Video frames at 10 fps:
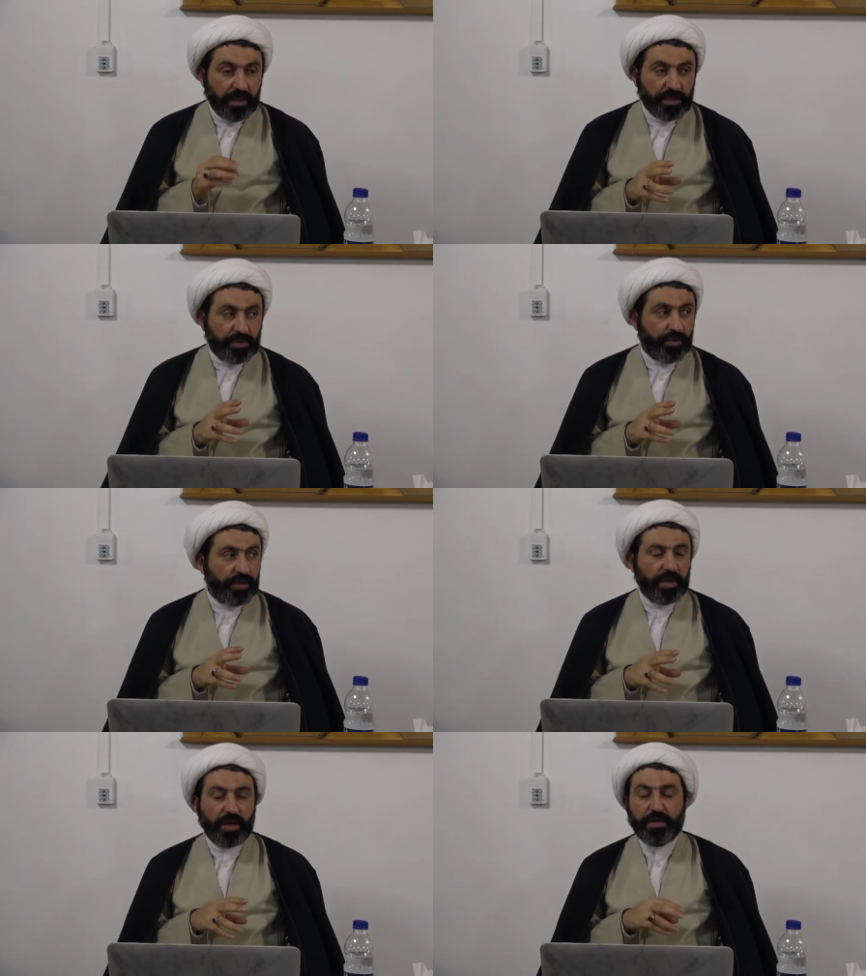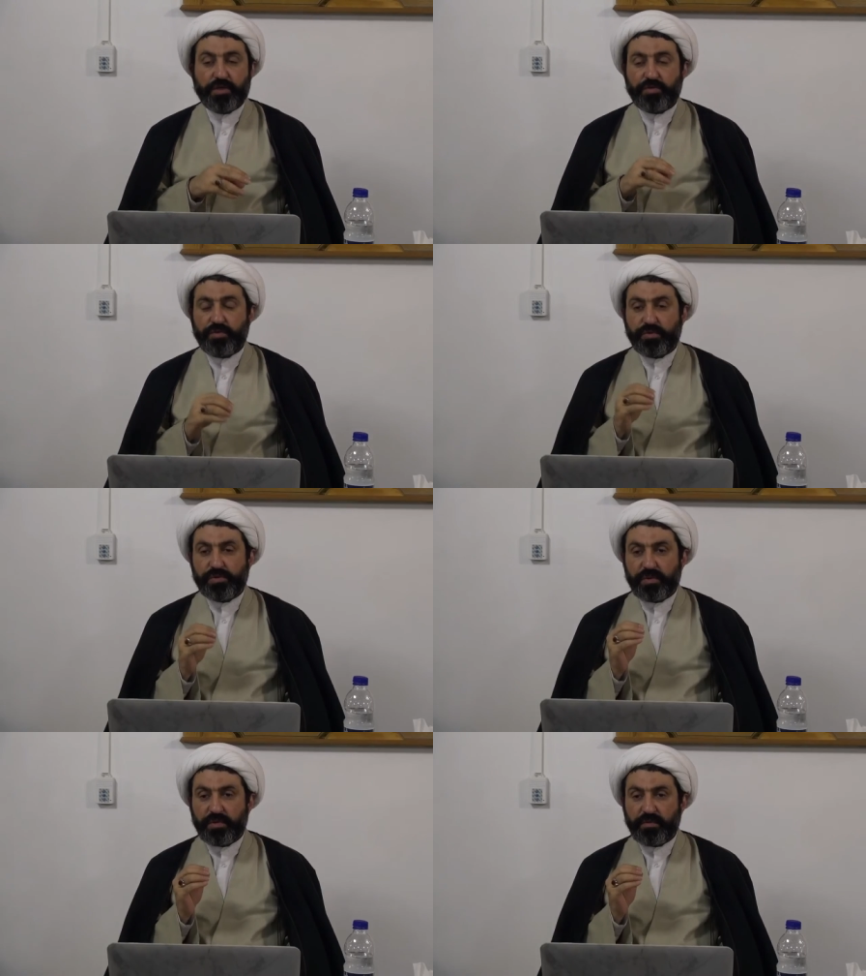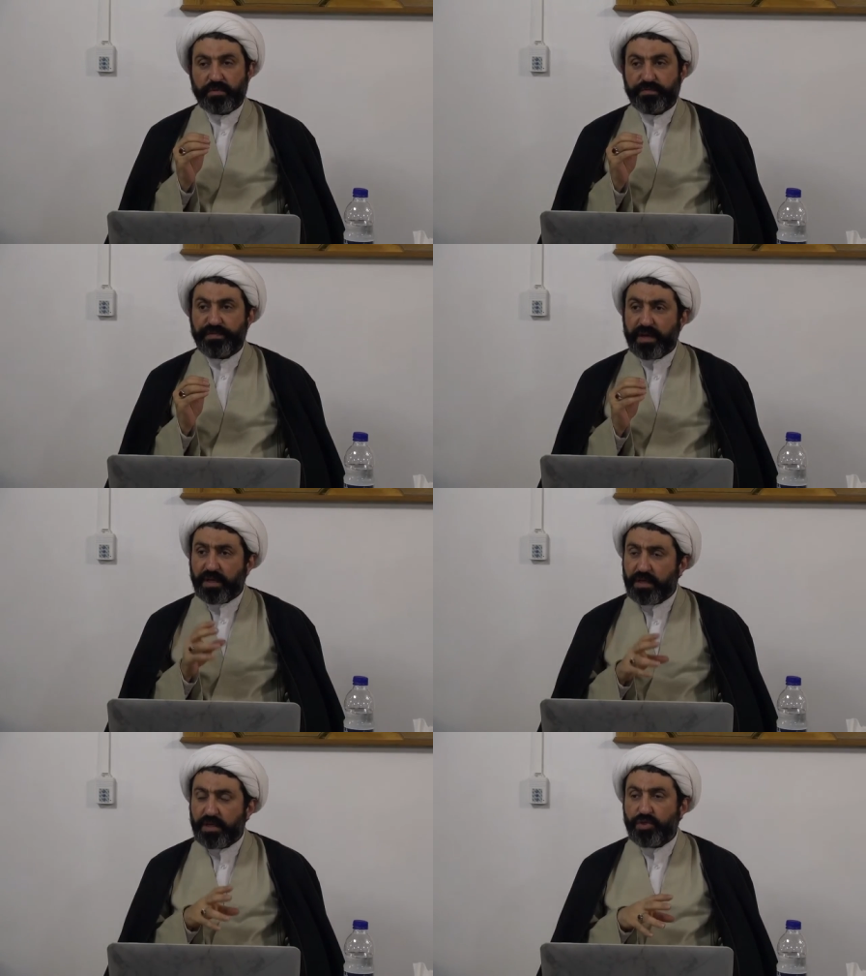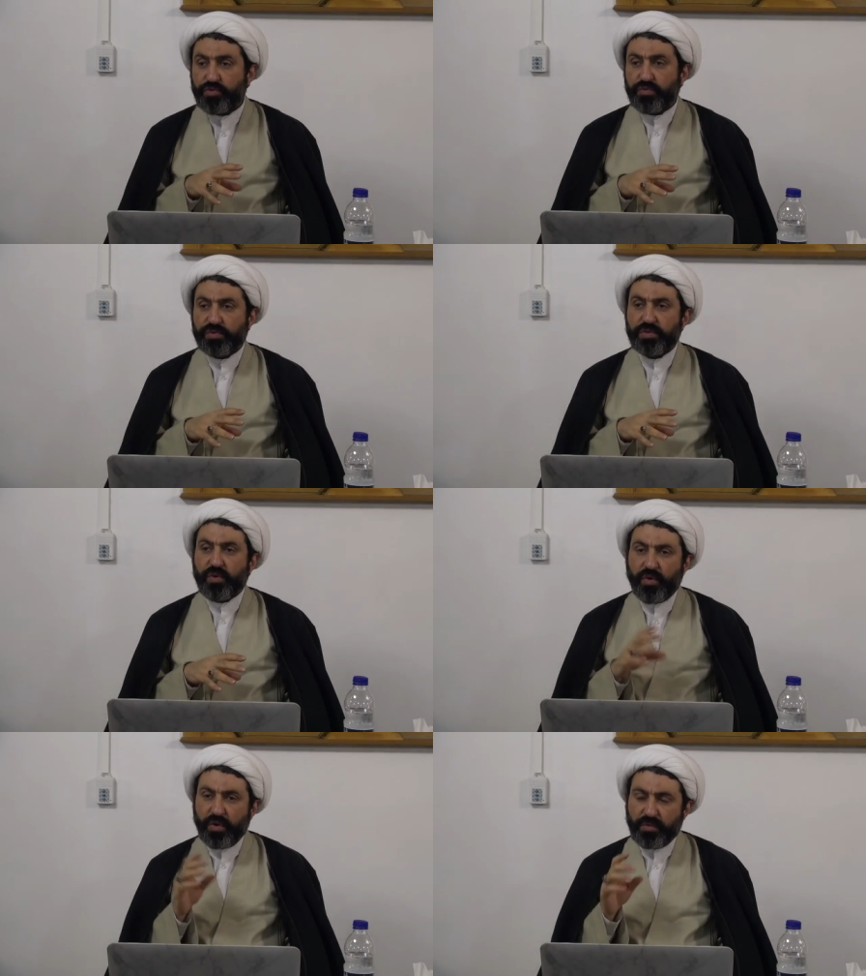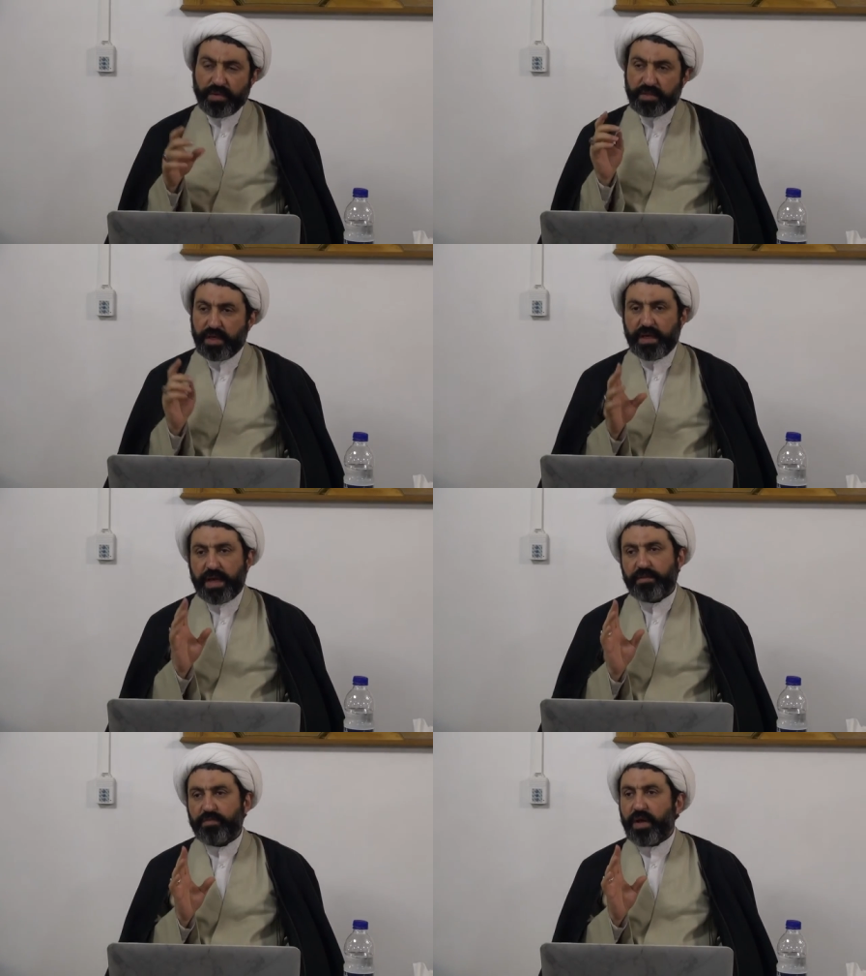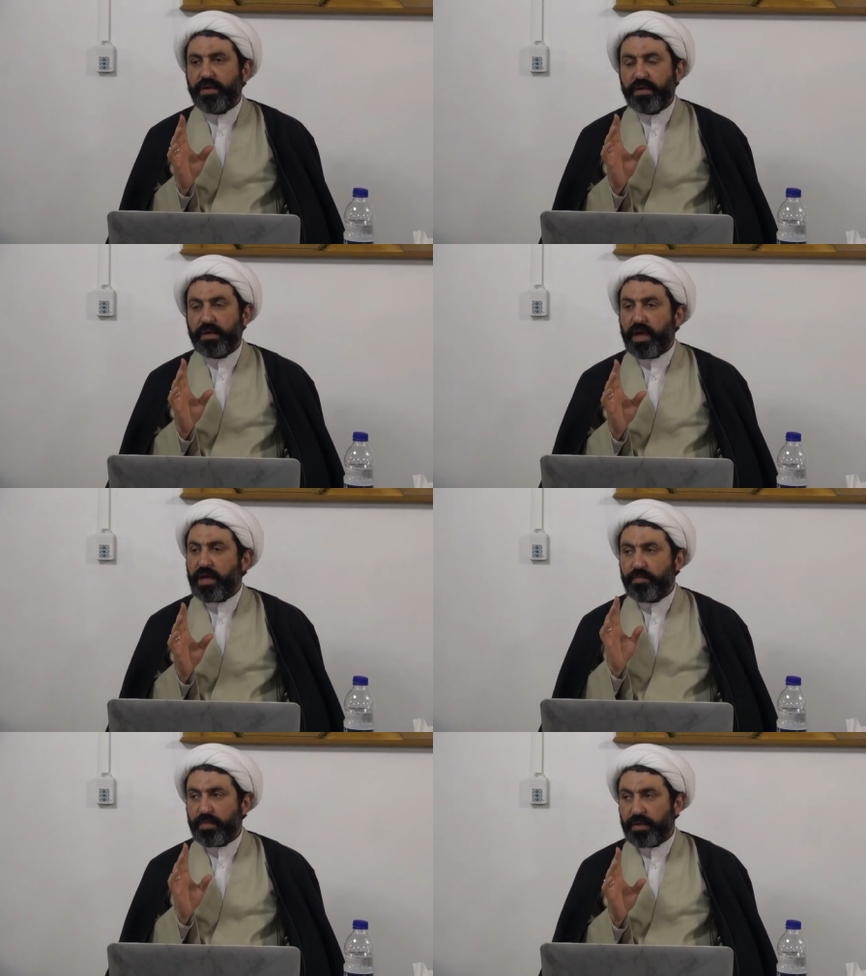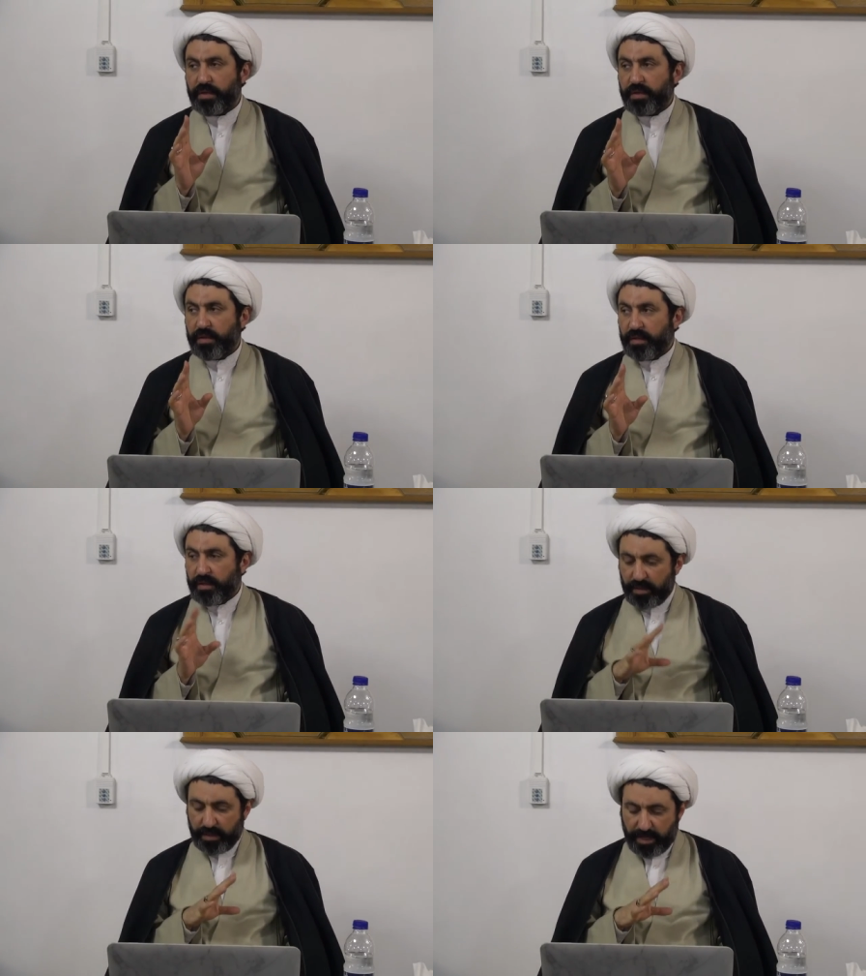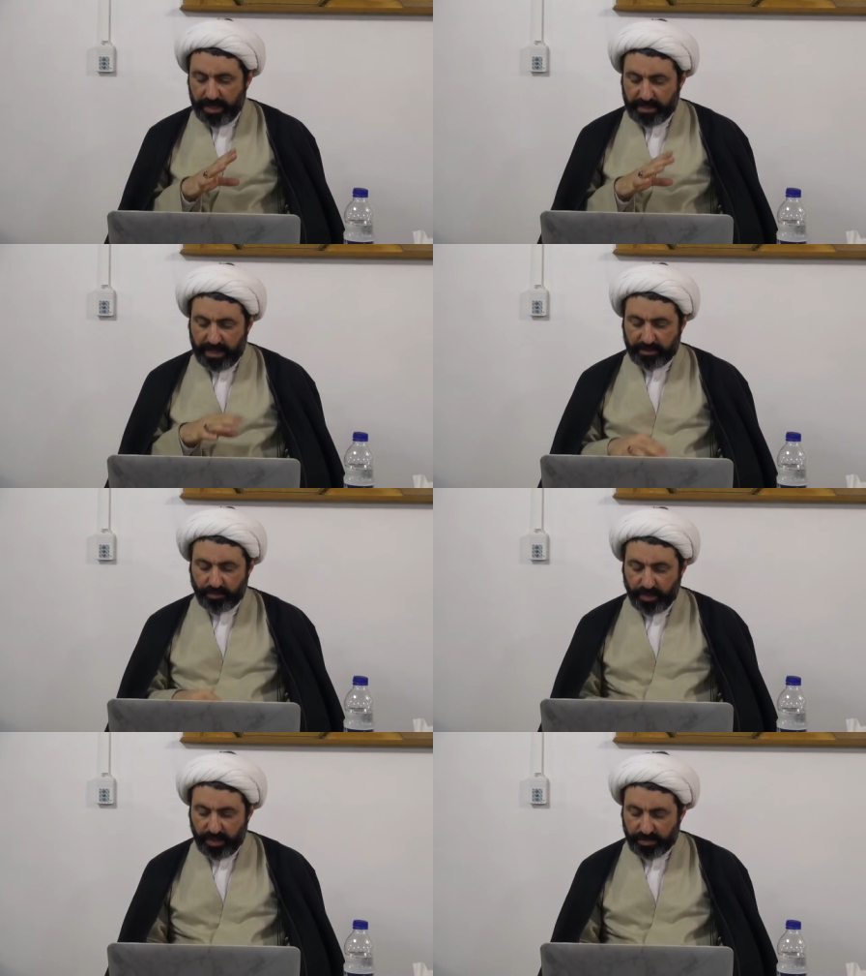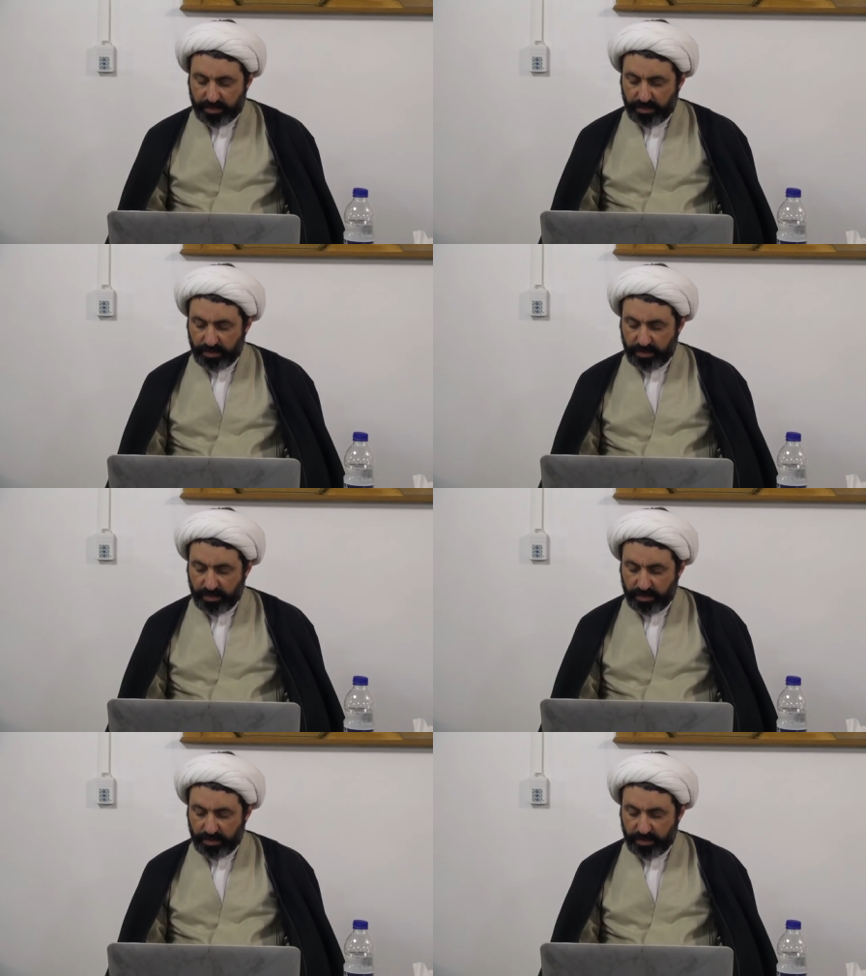historical issues, fiqh issues. Always I had one aim, and that was